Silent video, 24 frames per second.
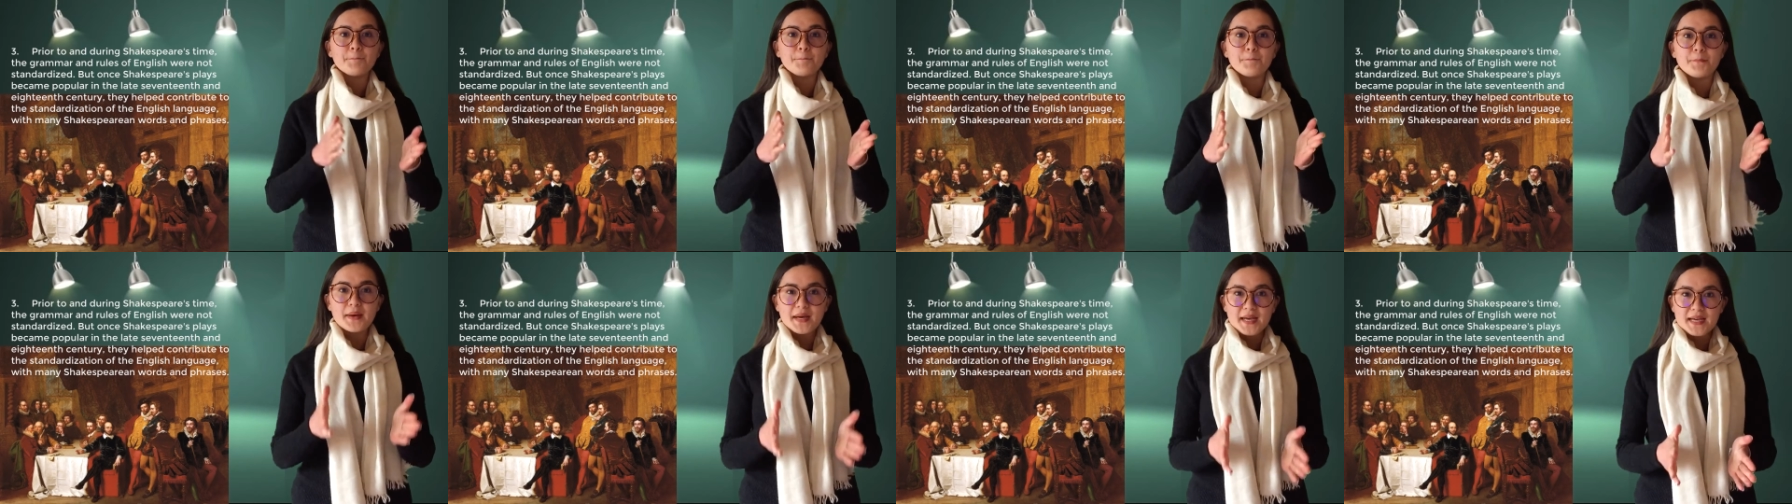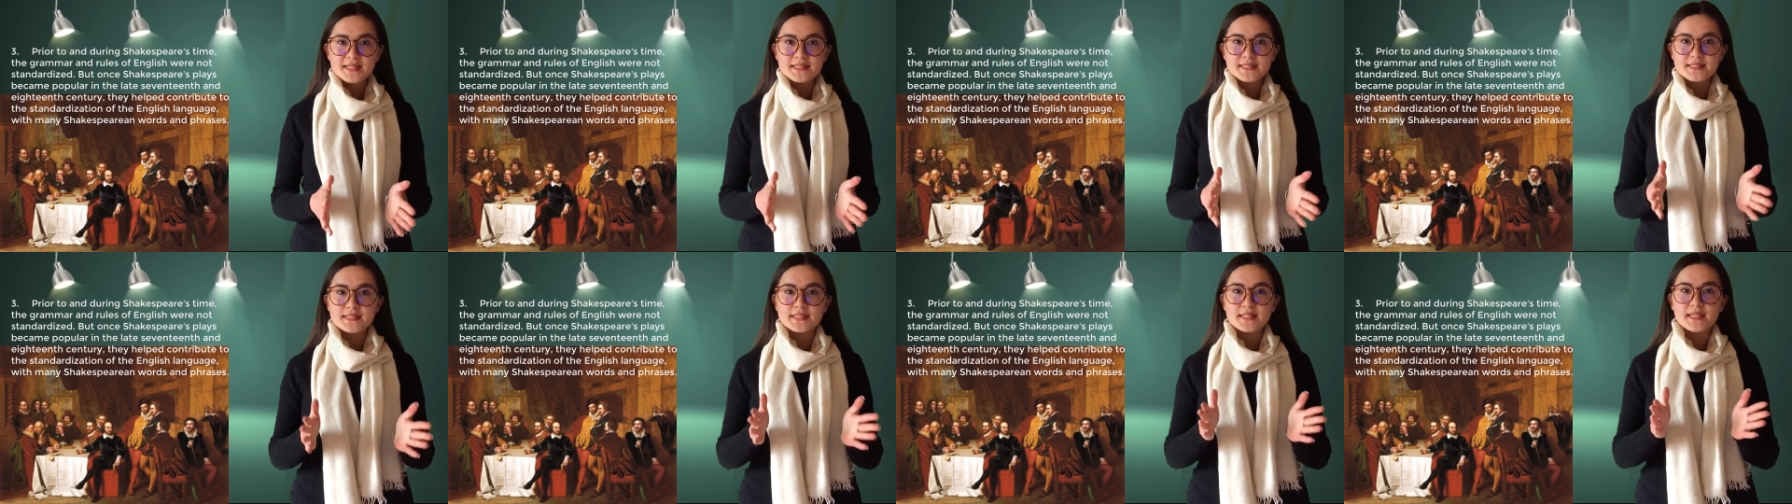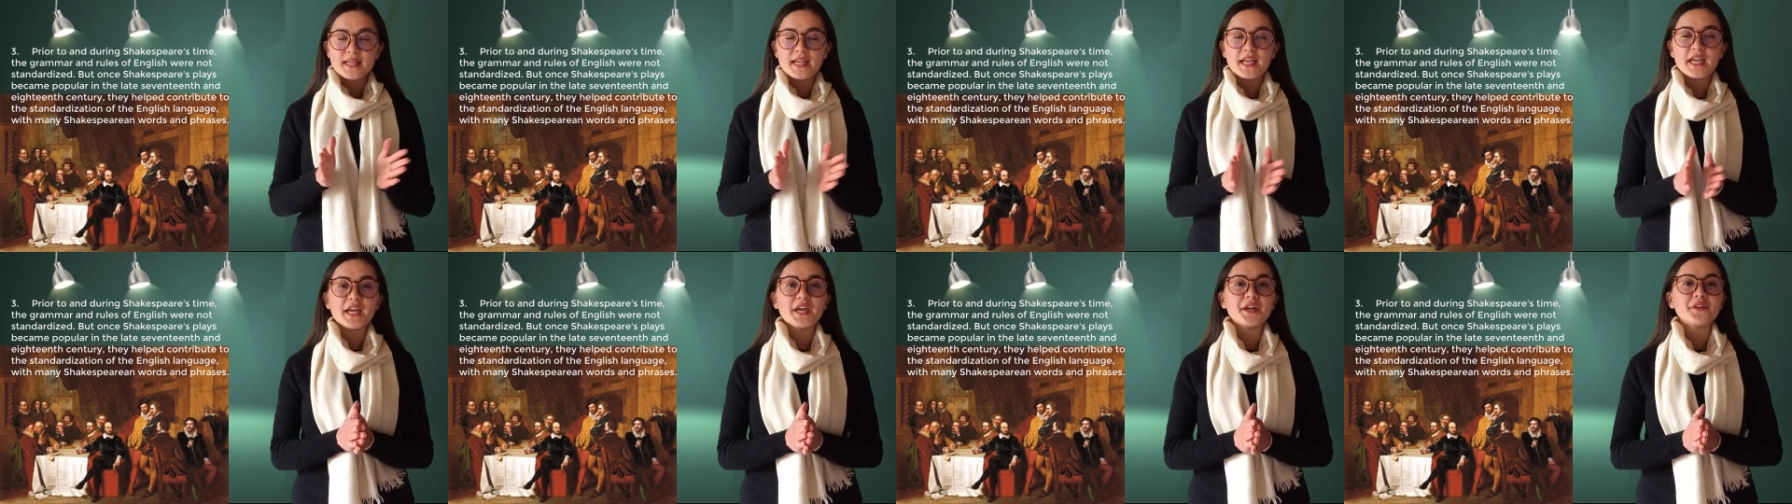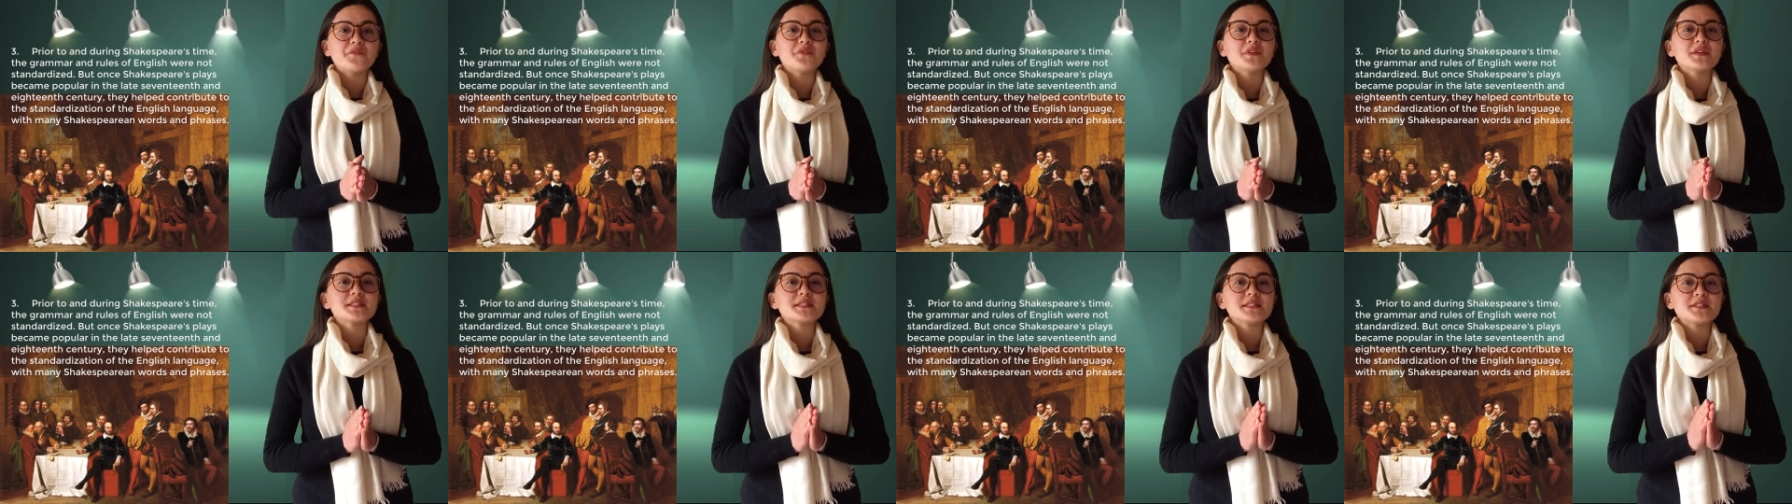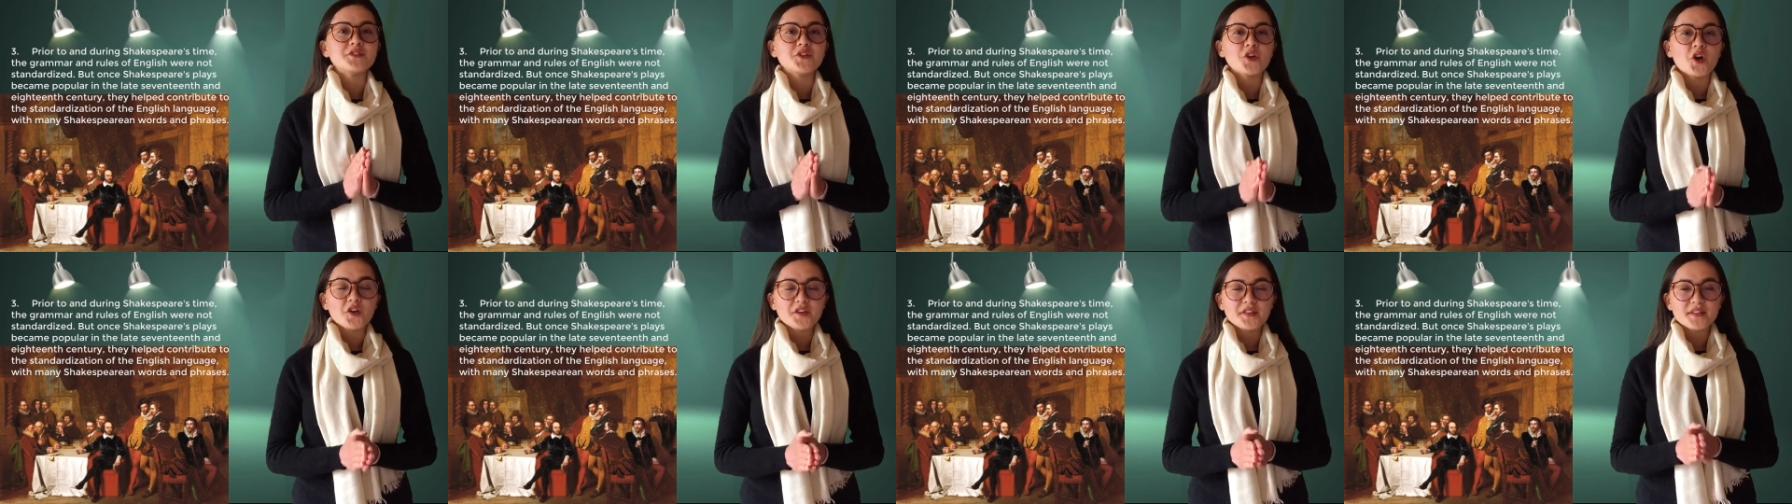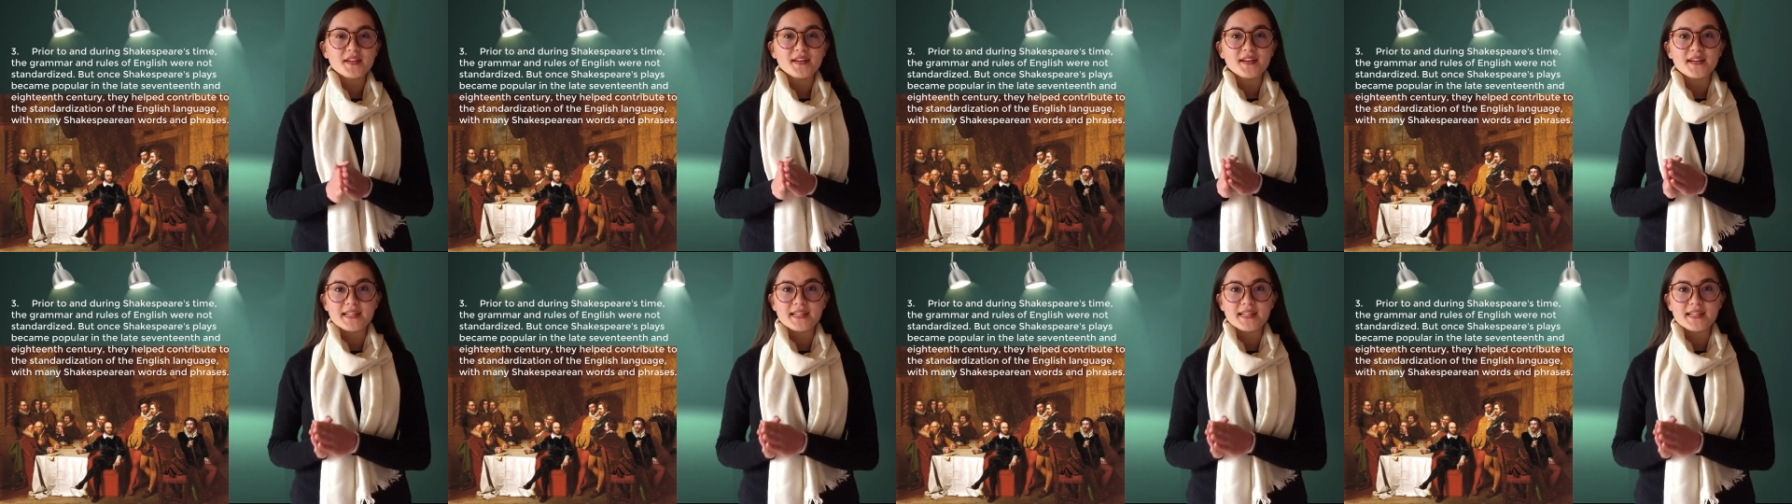But it was not